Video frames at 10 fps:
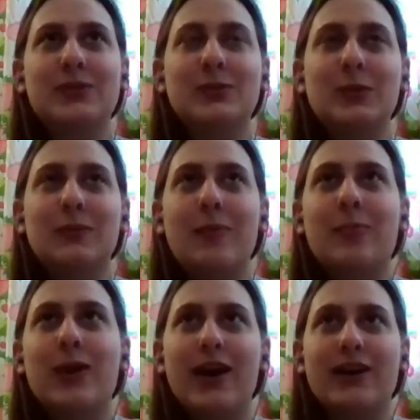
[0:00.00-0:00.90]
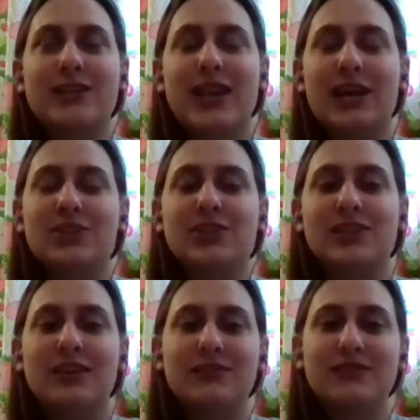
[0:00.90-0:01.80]
remember to catch
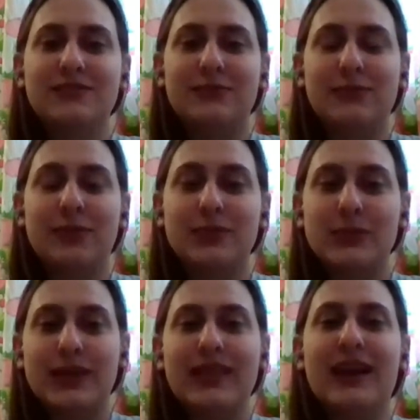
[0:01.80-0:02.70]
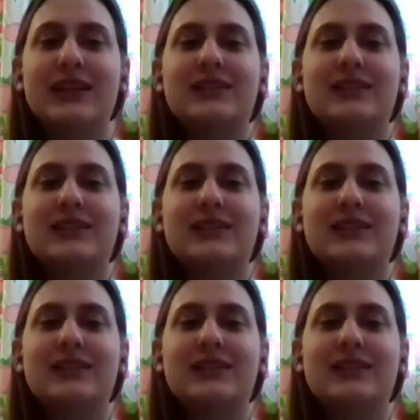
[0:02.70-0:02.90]
yourself from doing that,